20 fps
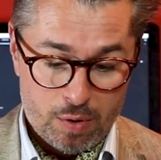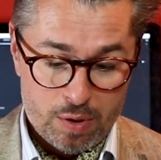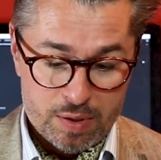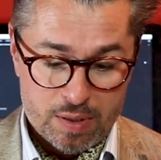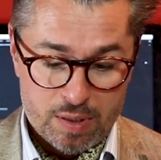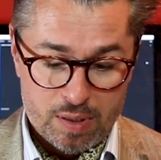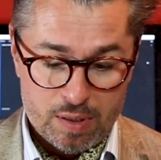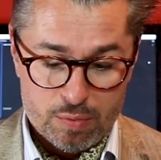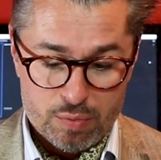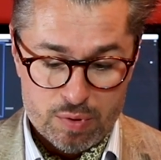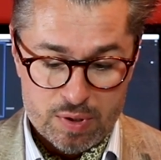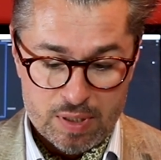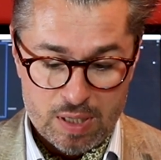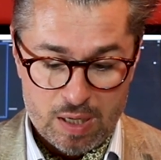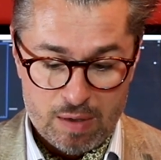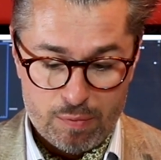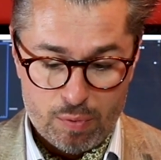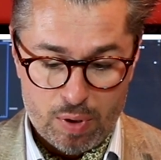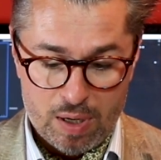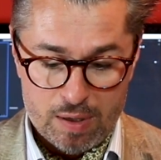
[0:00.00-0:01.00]
Oscar
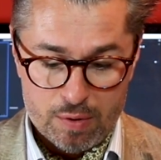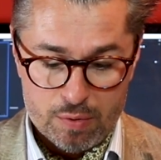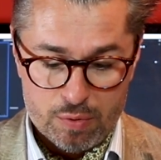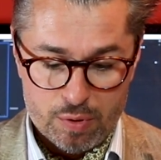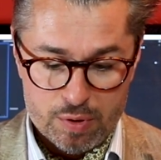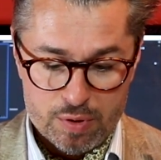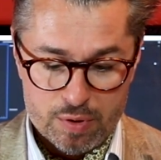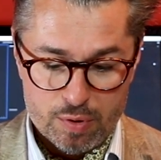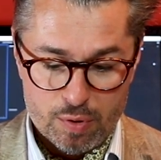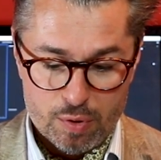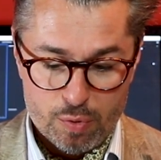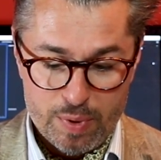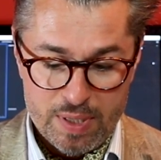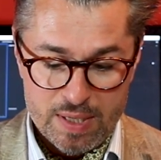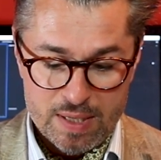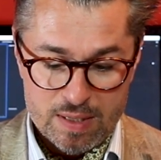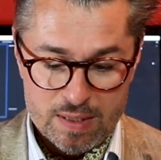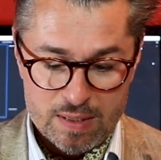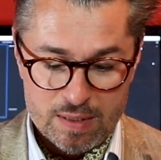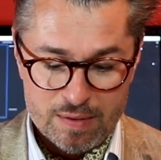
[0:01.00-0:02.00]
Gustavo Arcos
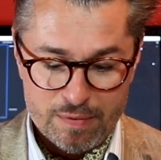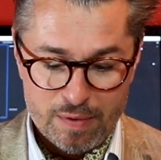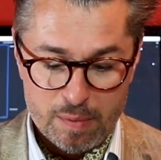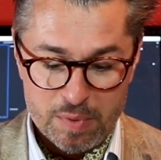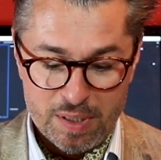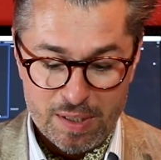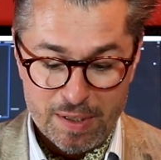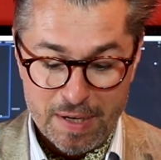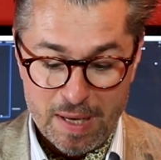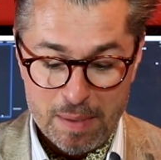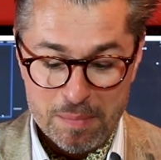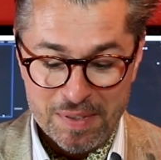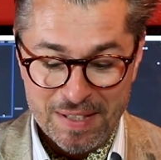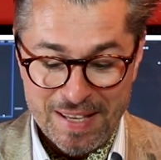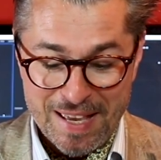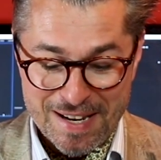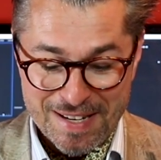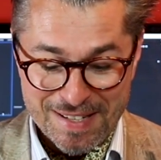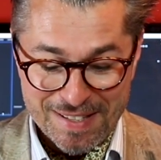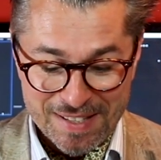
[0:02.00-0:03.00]
Ruiz, familiar name
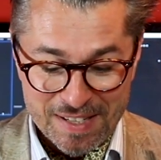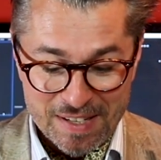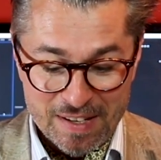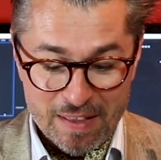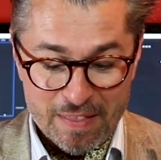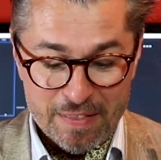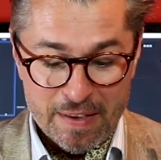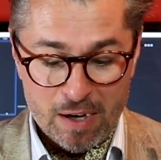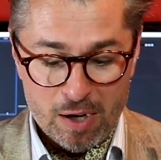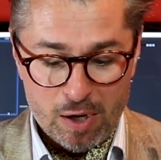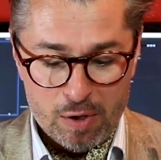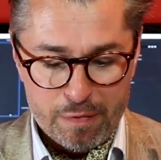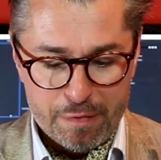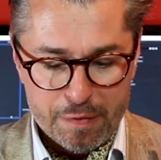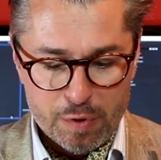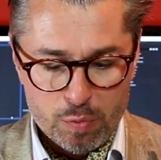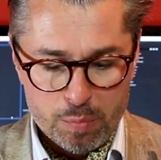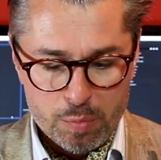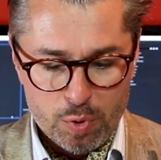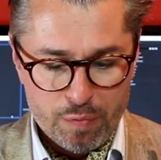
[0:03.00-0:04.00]
again. There are a
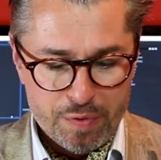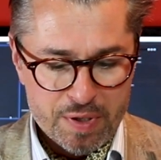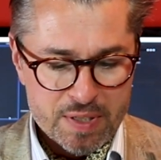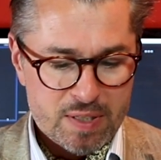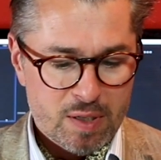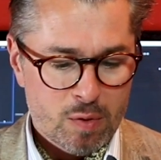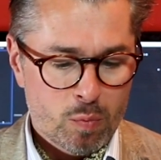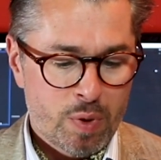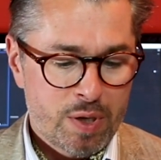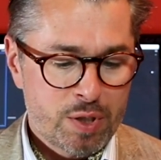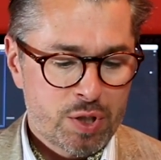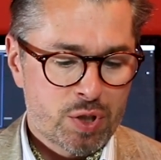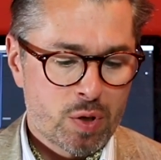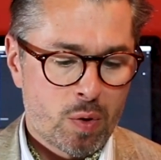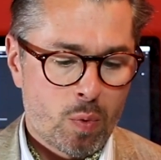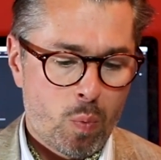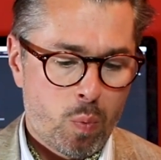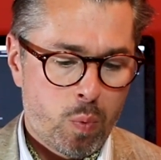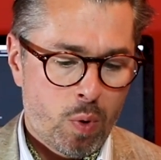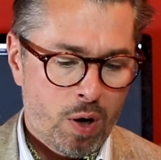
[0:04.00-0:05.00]
few movies in which a
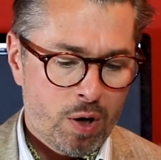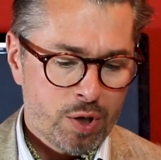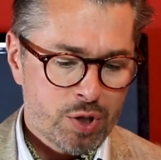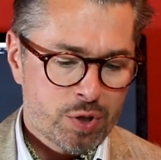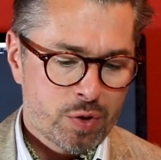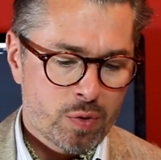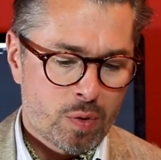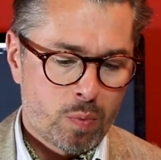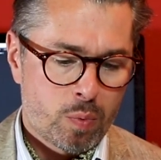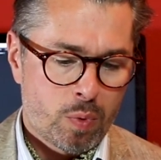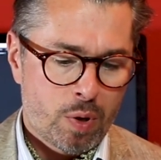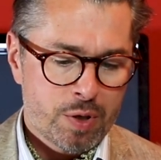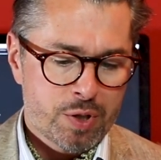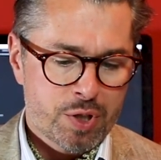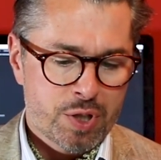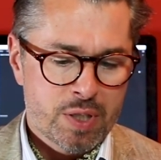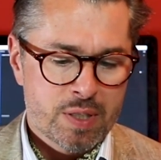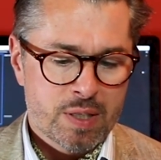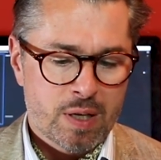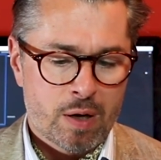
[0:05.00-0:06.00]
watch or
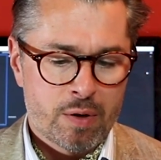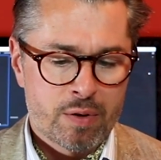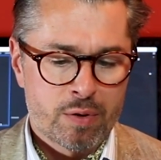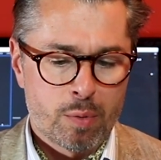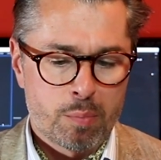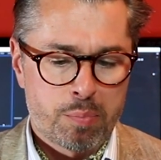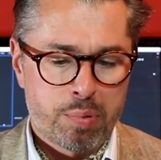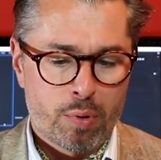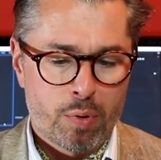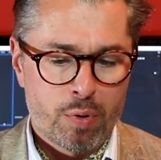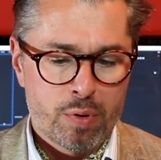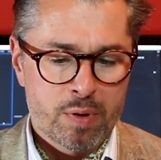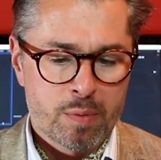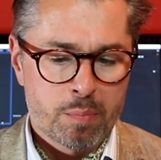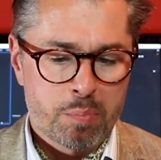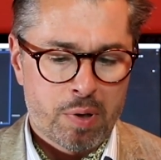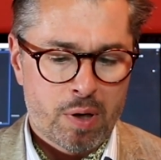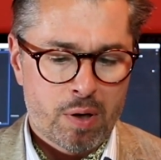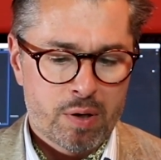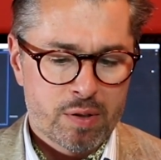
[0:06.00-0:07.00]
watches are an
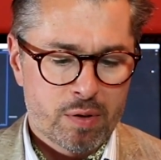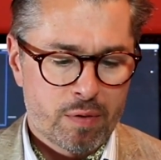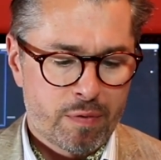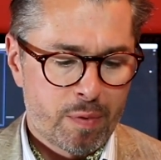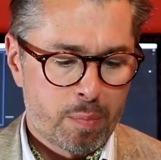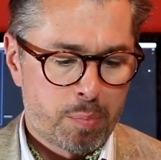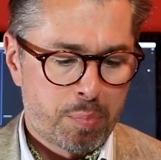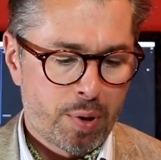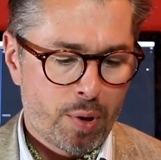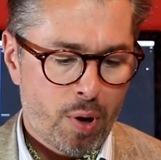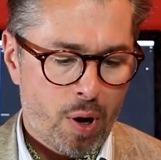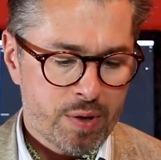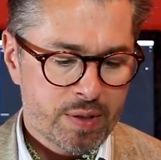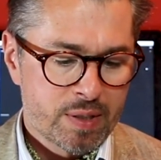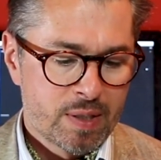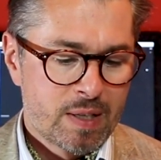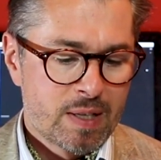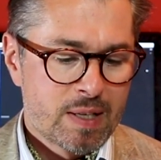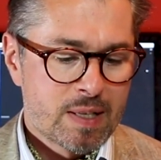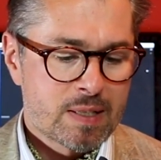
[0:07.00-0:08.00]
important part of the plot.
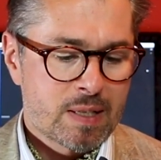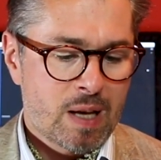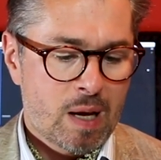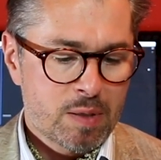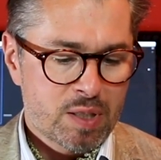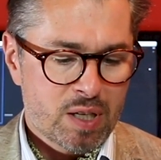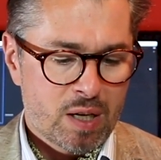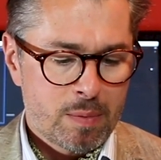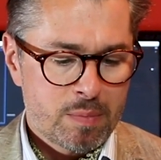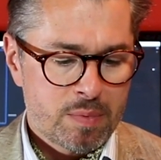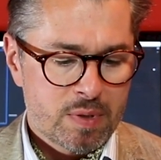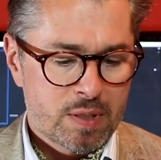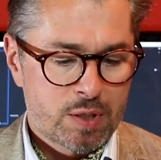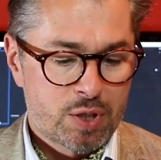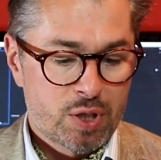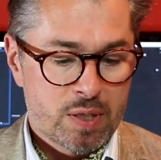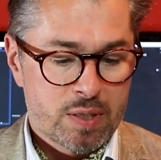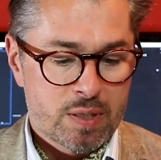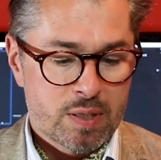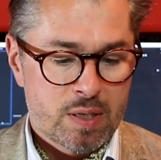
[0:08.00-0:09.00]
Sometimes
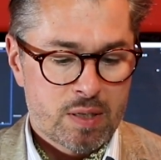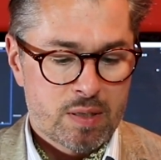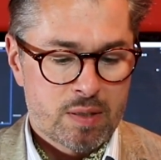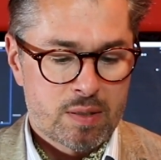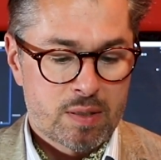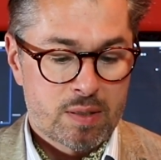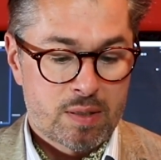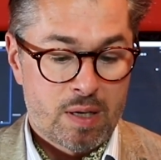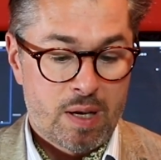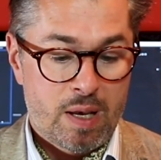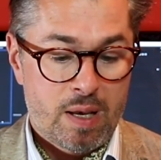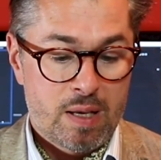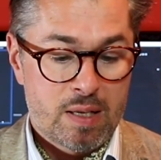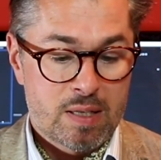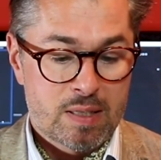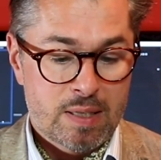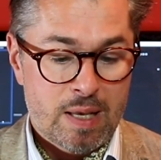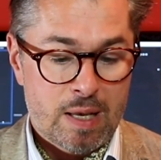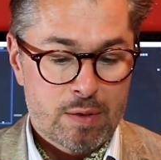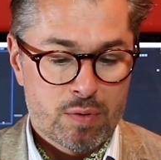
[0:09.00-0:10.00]
just as a
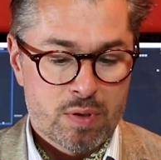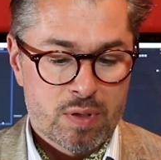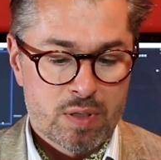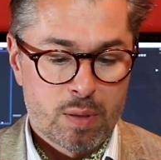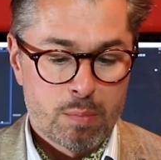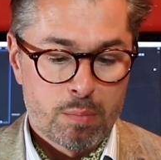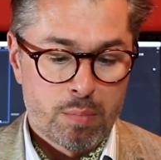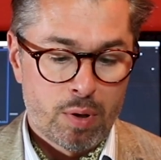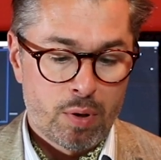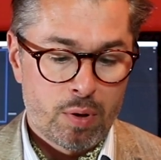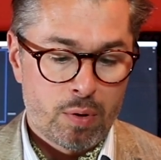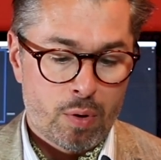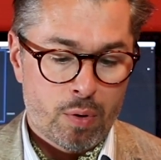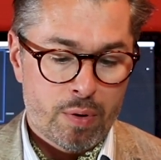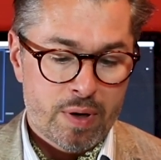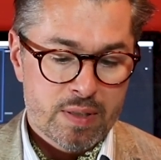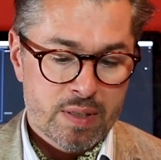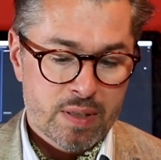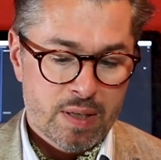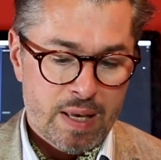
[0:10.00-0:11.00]
status symbol or
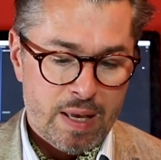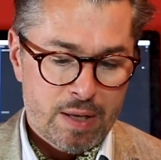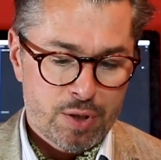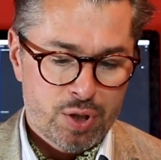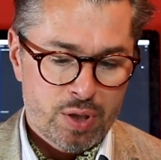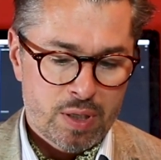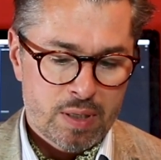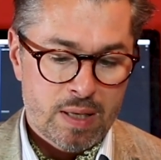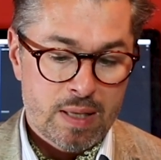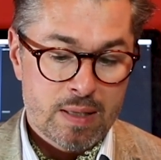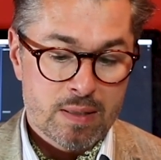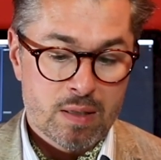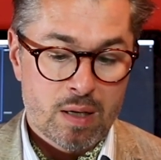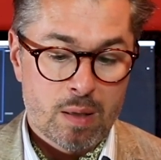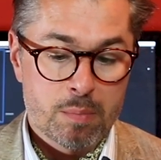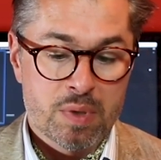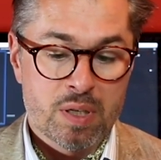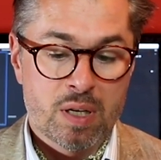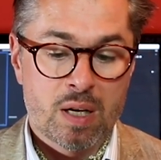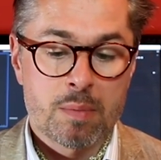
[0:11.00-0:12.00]
as a gadget, and
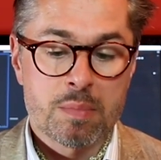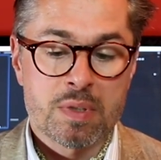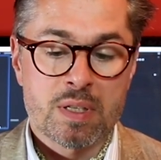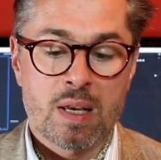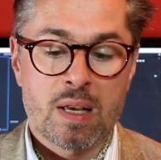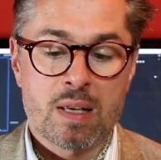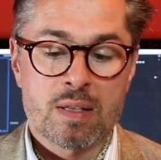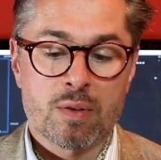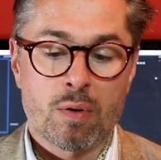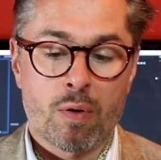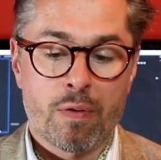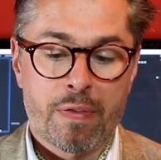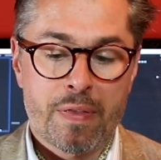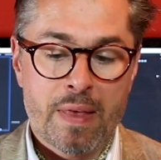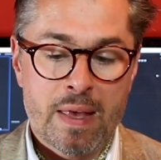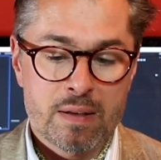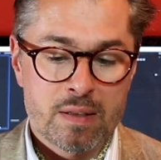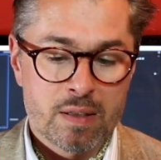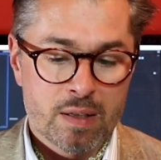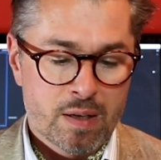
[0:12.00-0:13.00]
sometimes as
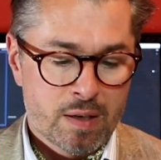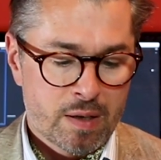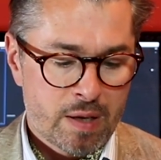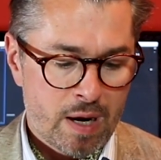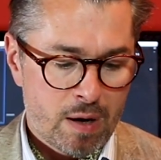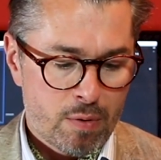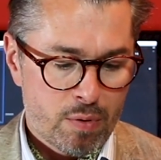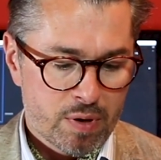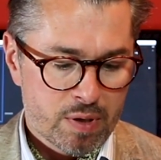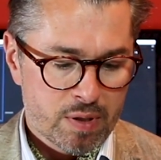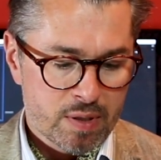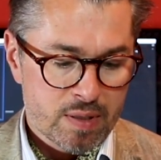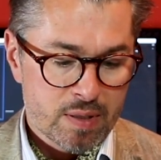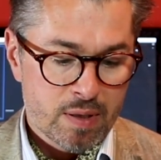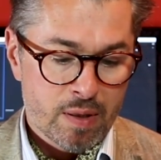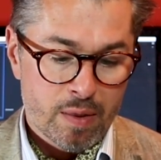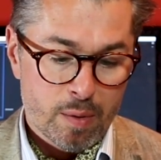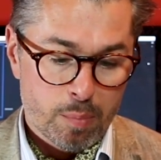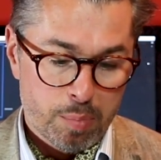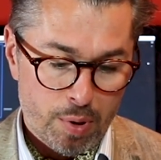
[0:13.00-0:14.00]
authentic characters
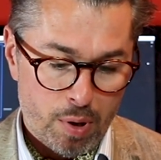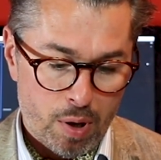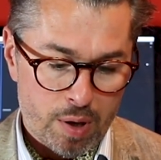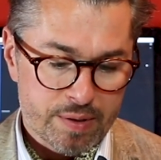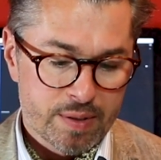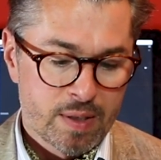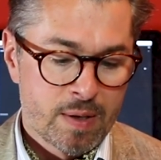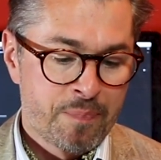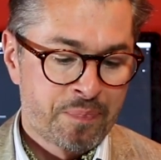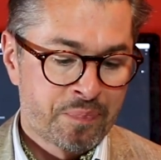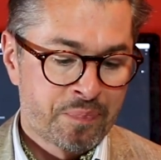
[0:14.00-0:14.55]
in the plot.